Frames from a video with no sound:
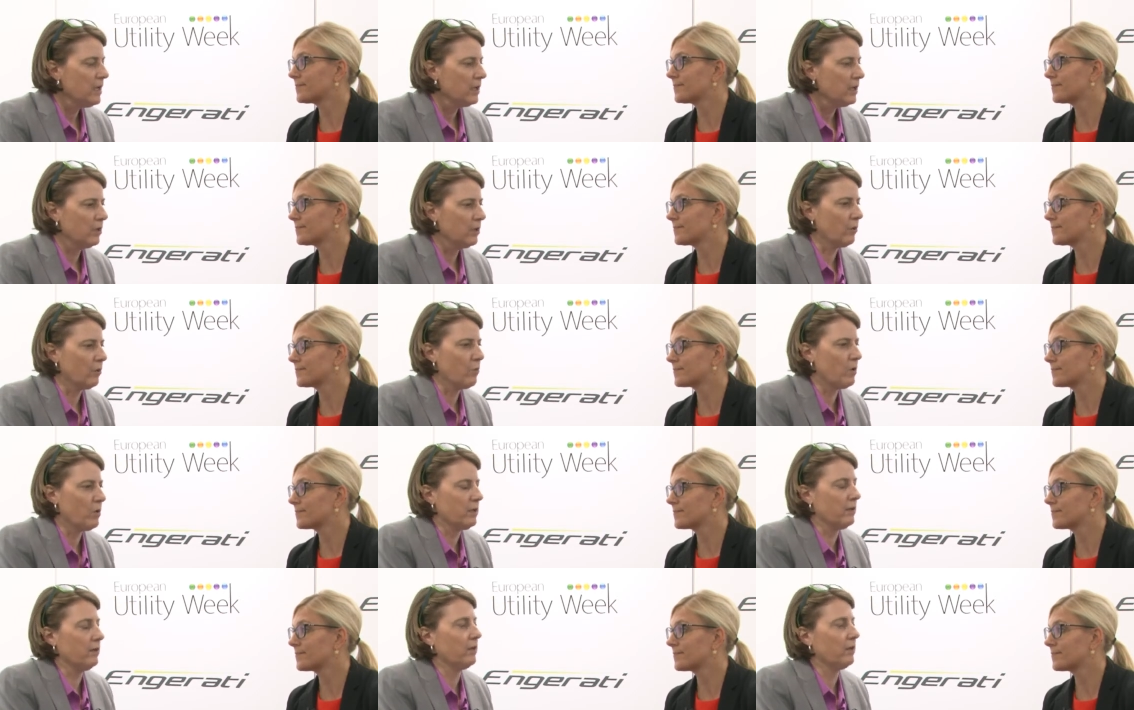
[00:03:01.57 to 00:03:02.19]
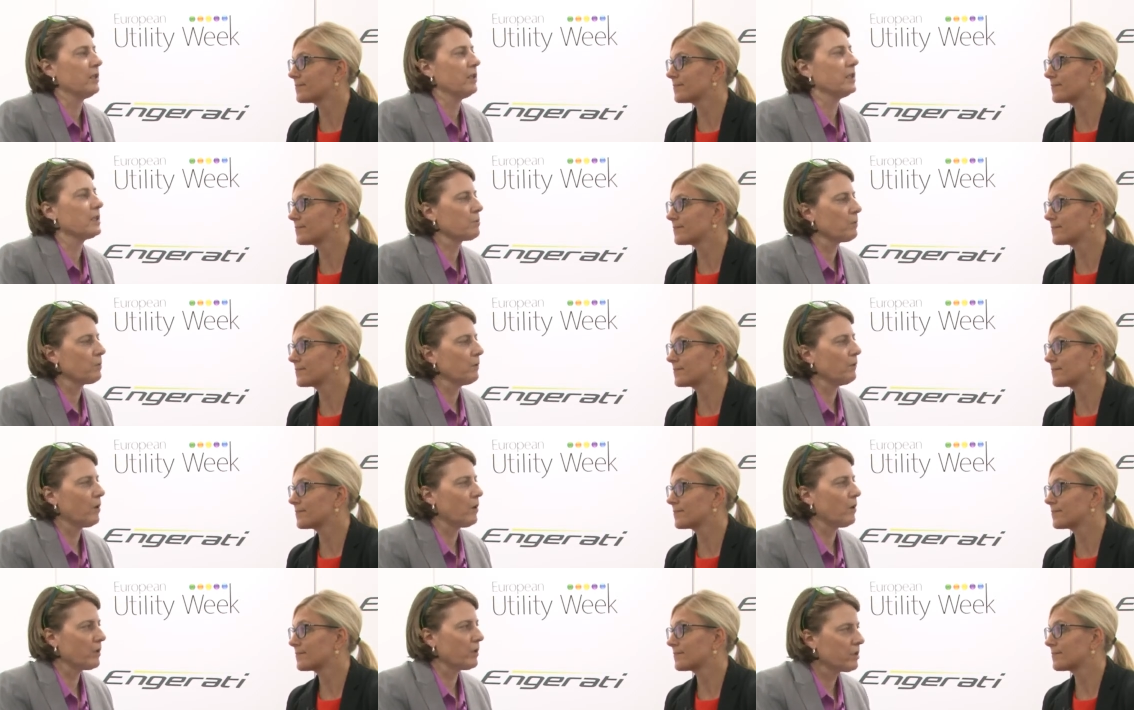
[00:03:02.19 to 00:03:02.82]
Speaker 1: you know, one of the things
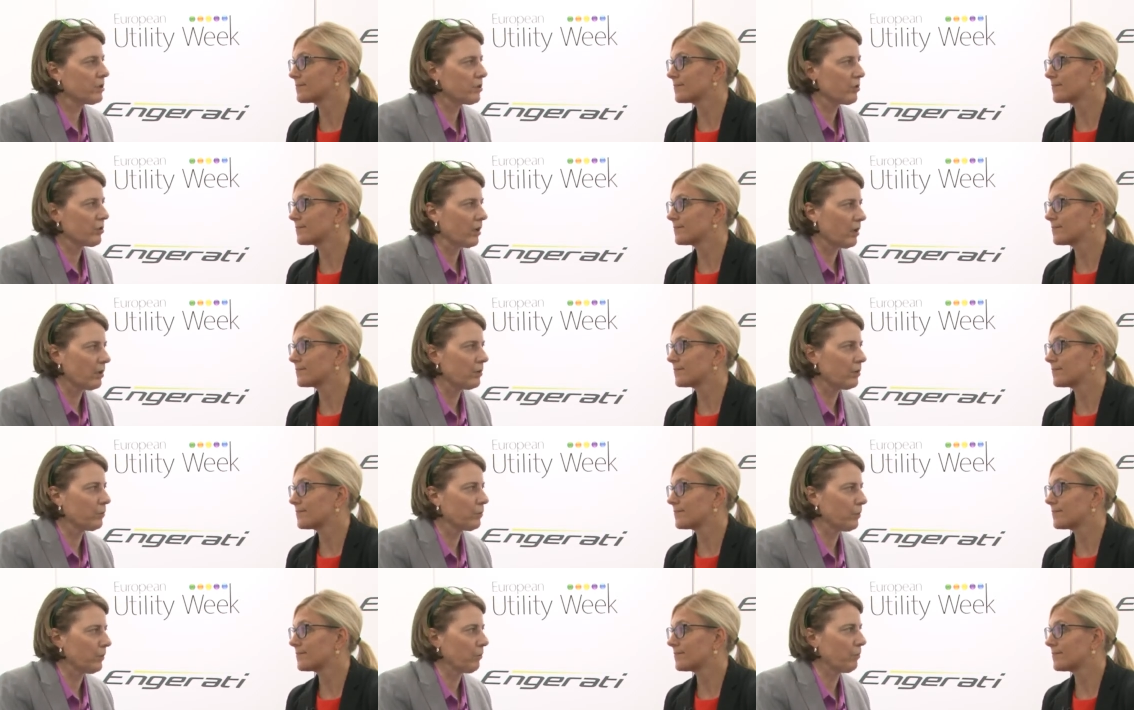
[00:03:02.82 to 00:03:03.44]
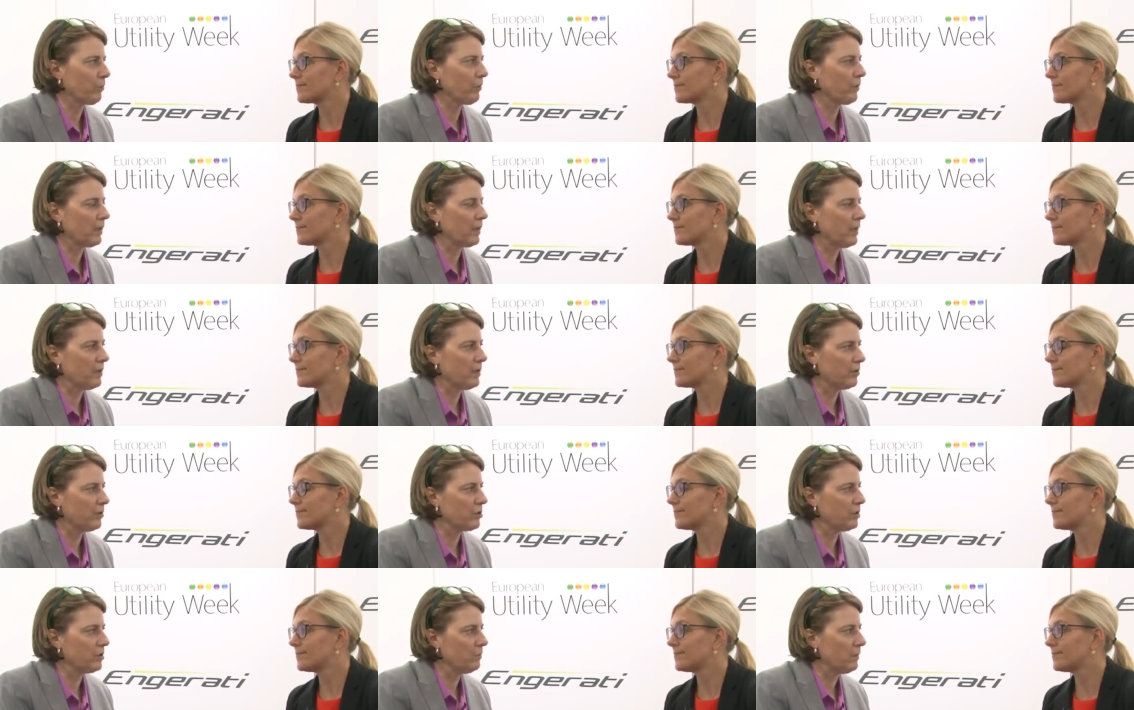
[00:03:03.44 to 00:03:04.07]
we've always struggled with with
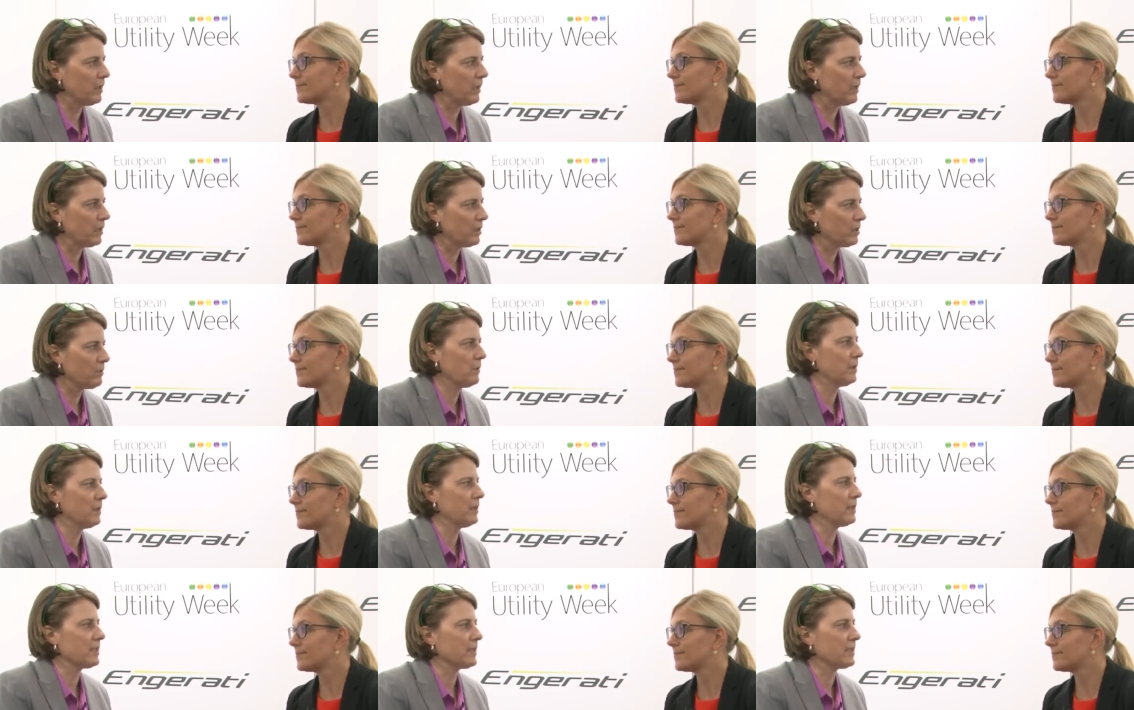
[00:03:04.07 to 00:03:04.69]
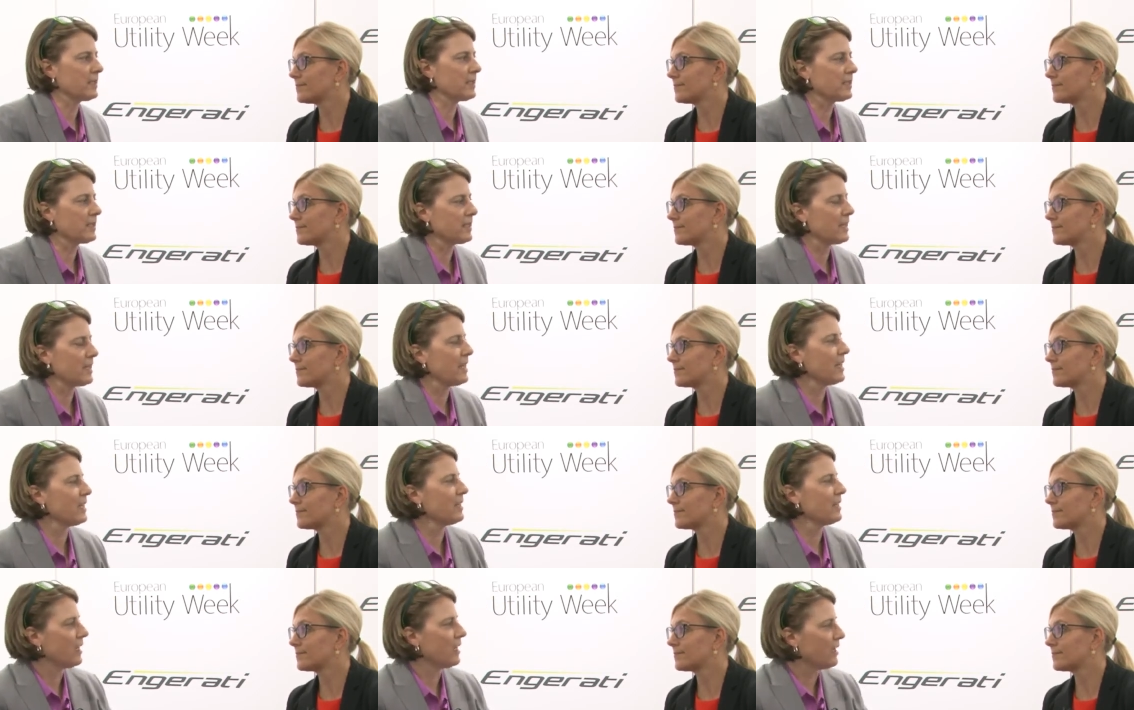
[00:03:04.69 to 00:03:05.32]
energy management is
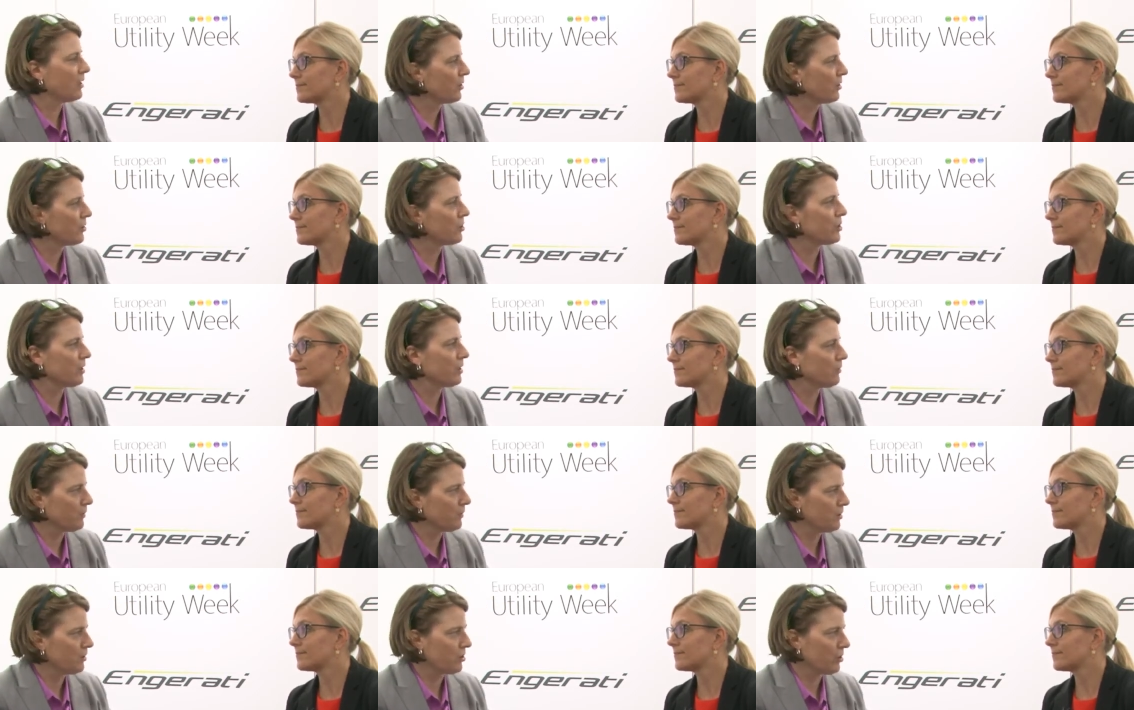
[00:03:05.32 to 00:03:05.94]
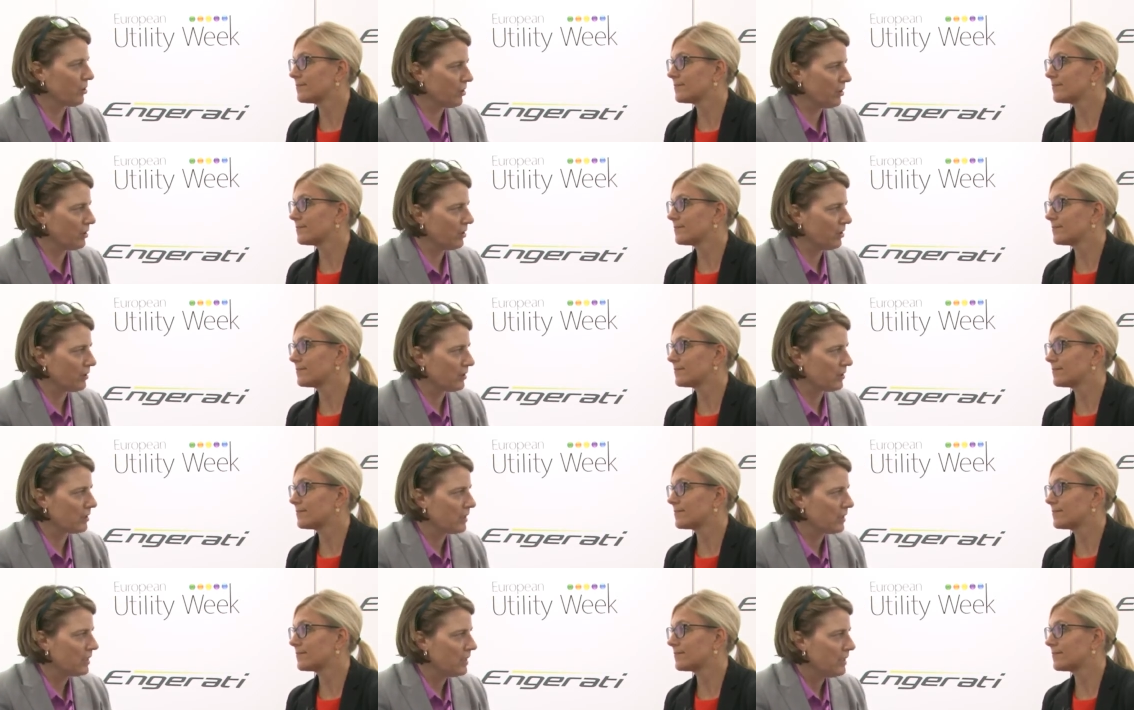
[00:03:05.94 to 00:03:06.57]
sustained energy
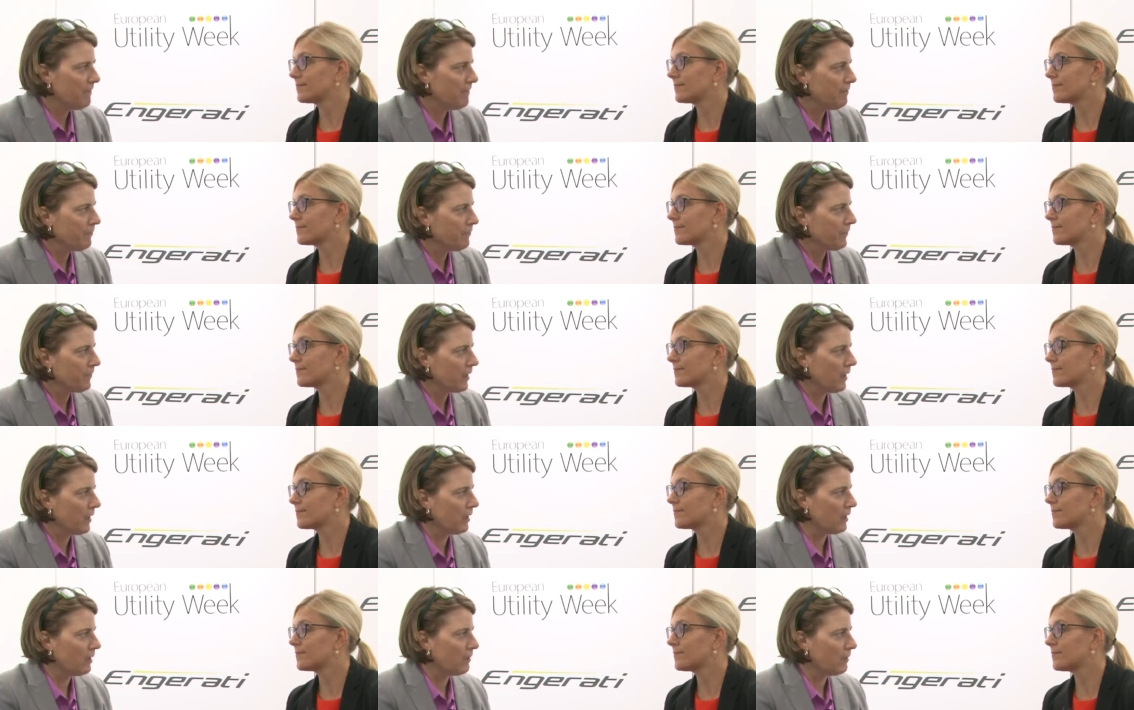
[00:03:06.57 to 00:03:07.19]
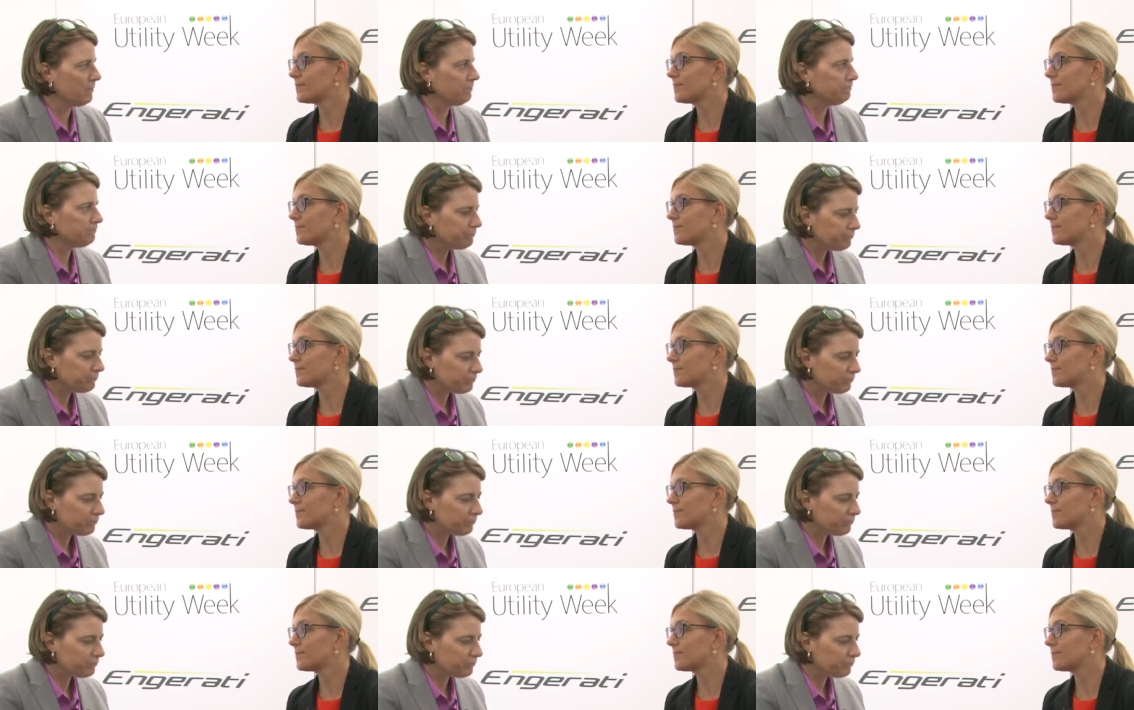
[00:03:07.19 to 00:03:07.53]
returns. Um,